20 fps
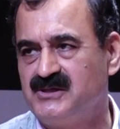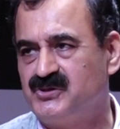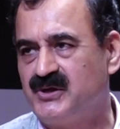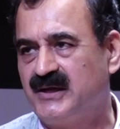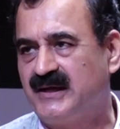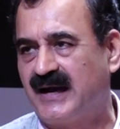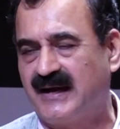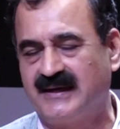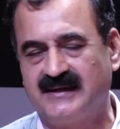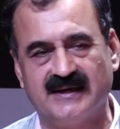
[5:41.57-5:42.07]

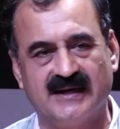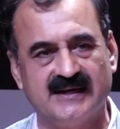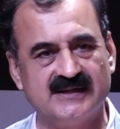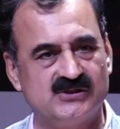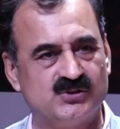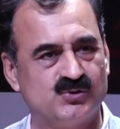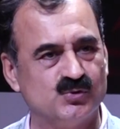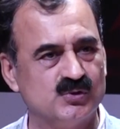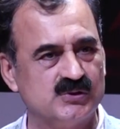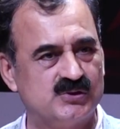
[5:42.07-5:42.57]

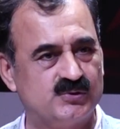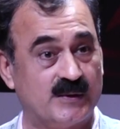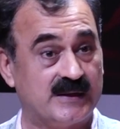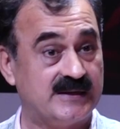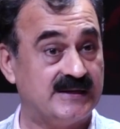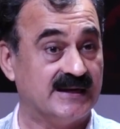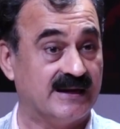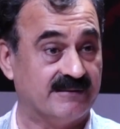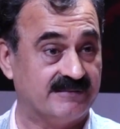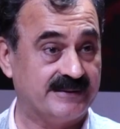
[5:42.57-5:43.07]
Intermediary
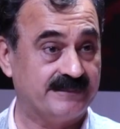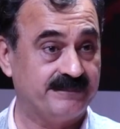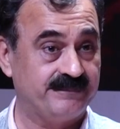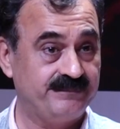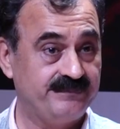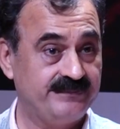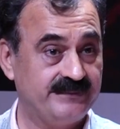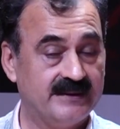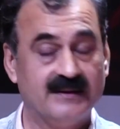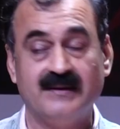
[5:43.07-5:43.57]
Guidelines Rules
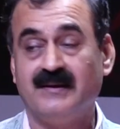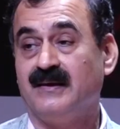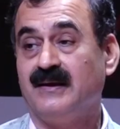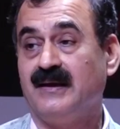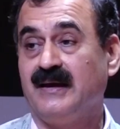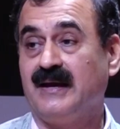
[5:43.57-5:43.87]
2011.